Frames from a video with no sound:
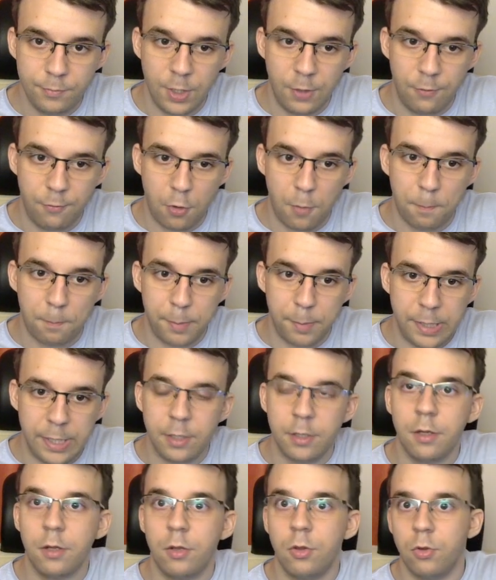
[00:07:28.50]
from
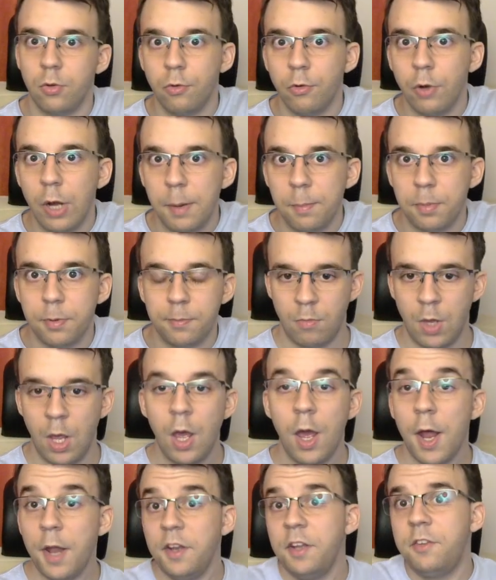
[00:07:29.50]
ping to grep.
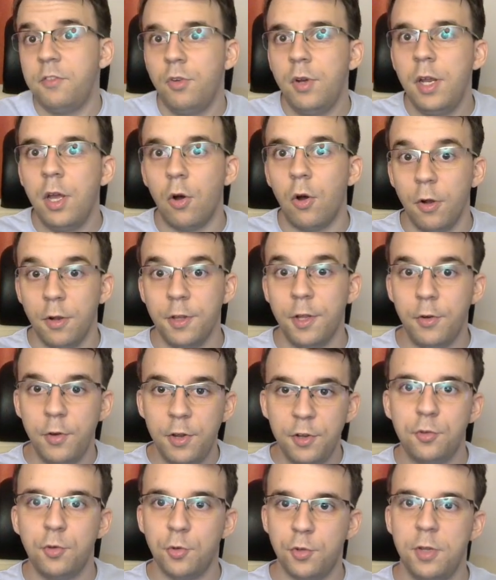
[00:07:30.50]
And that's really all there
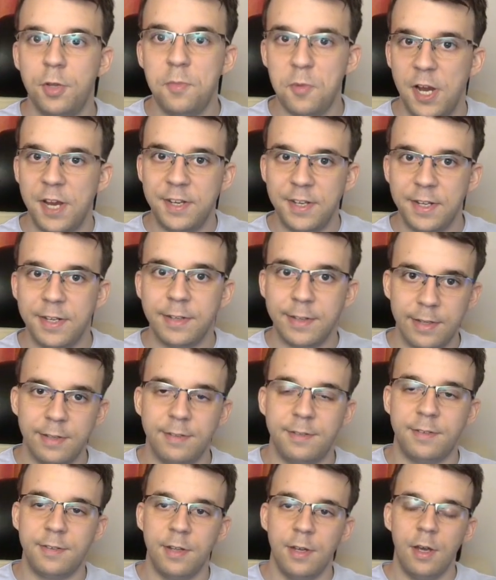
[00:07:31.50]
is to simulating
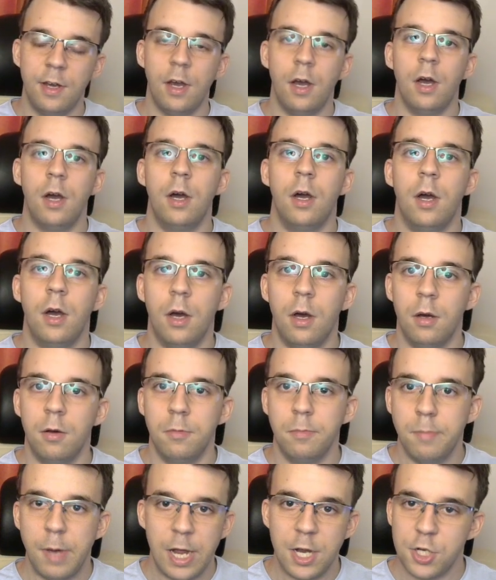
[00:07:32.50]
this uh,
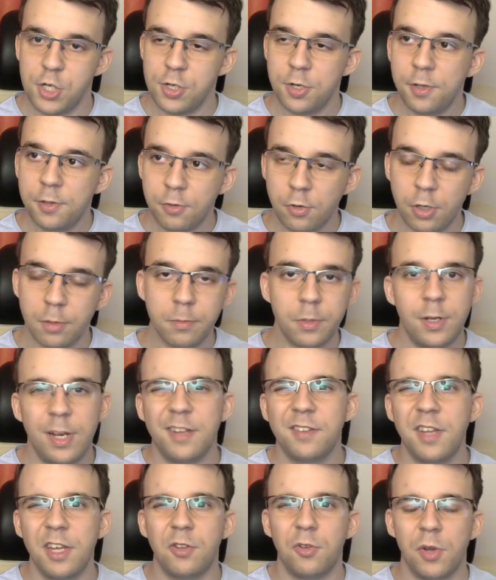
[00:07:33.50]
bash script.
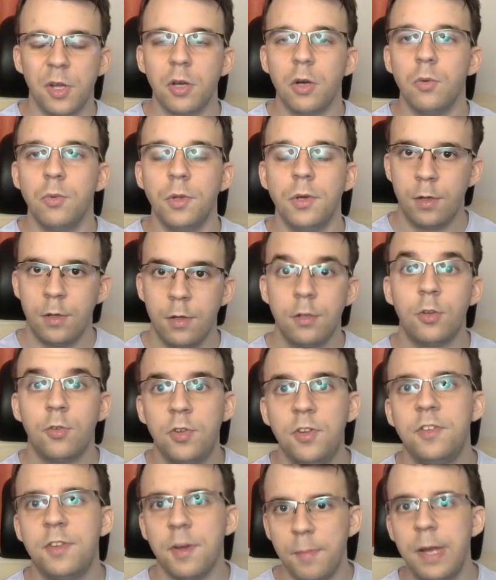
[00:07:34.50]
Let's get to the code. So
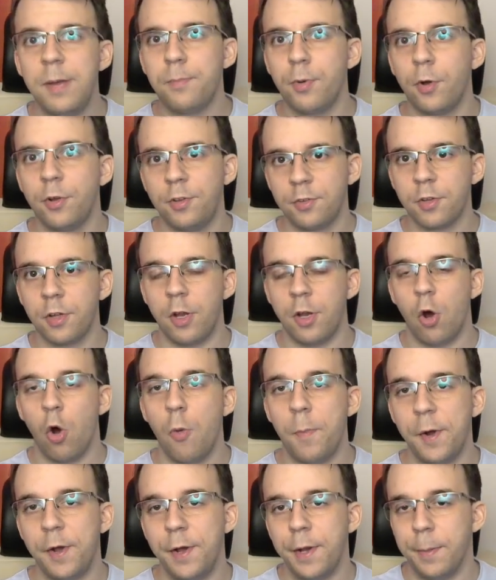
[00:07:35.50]
since the main process is going to
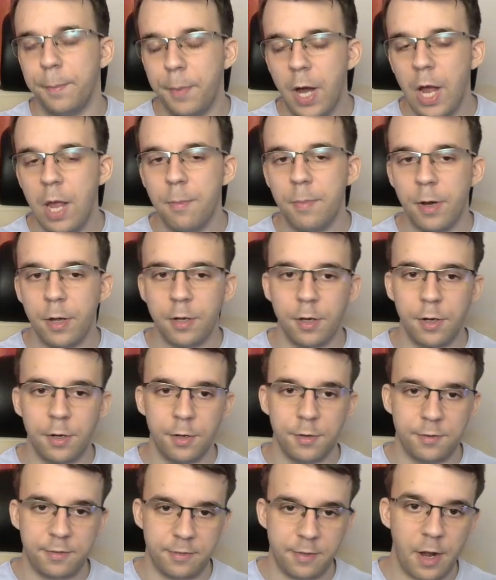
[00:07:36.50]
open the pipe, I'm going
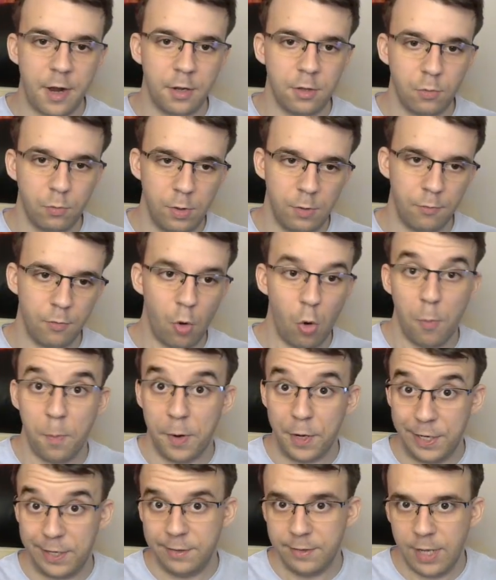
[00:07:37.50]
to start with
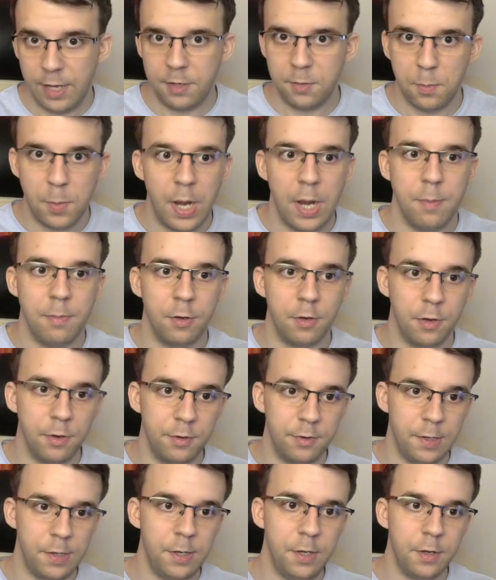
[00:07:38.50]
opening that pipe. I'm going
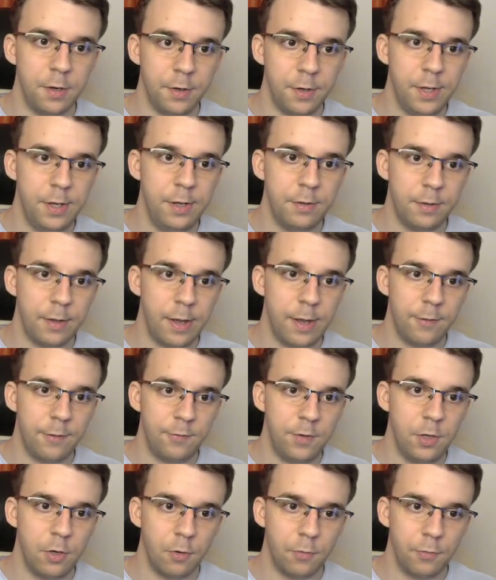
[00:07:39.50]
to say here int
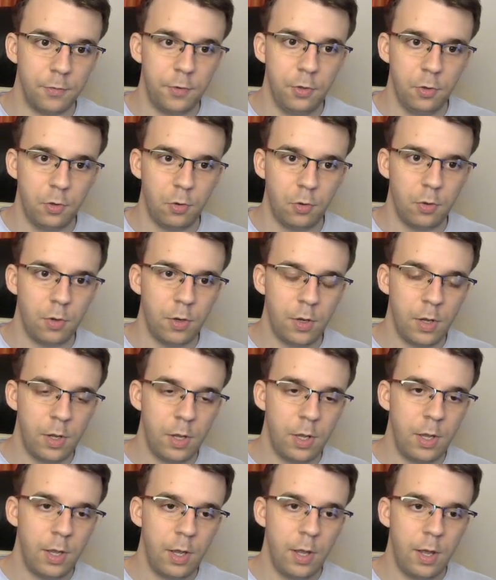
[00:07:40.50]
fd of 2
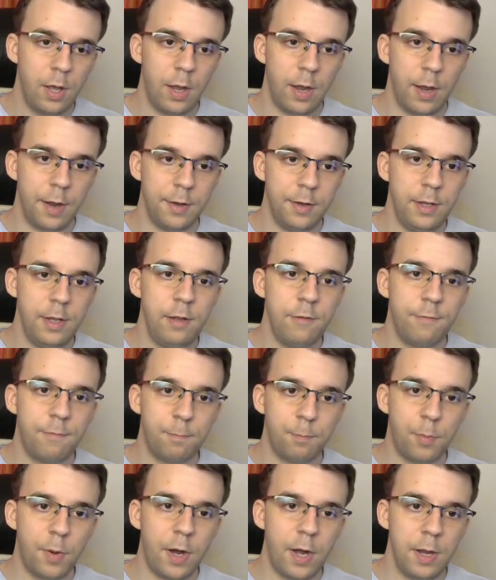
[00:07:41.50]
and if
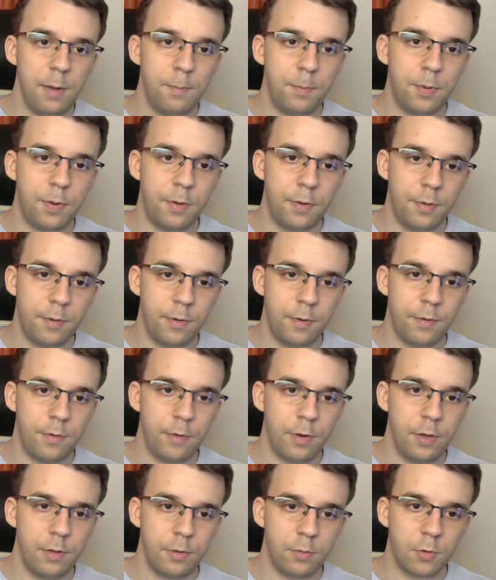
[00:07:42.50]
pipe,
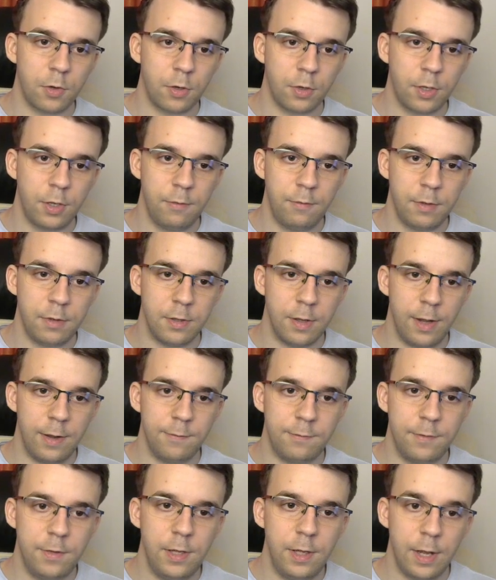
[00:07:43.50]
right, we're going to give it the
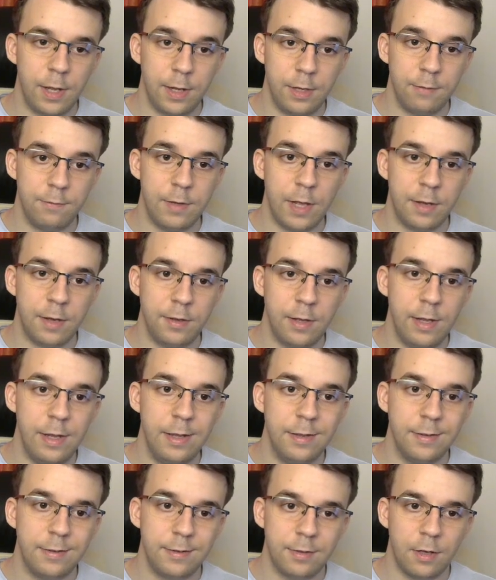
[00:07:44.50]
fd and if that
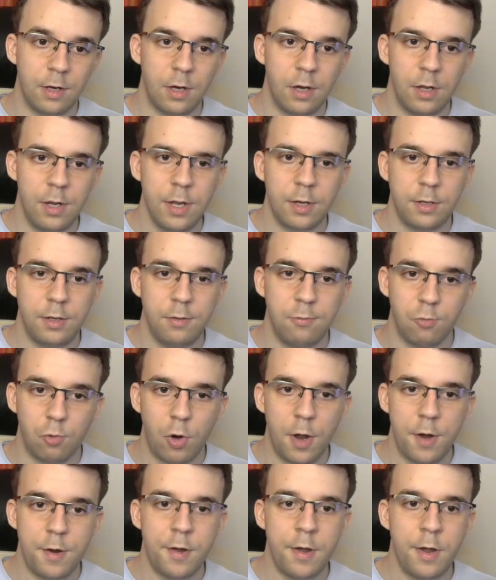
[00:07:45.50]
is uh, negative
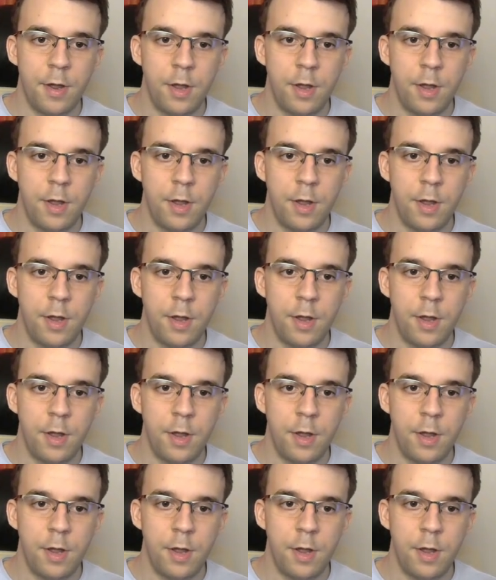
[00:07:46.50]
1,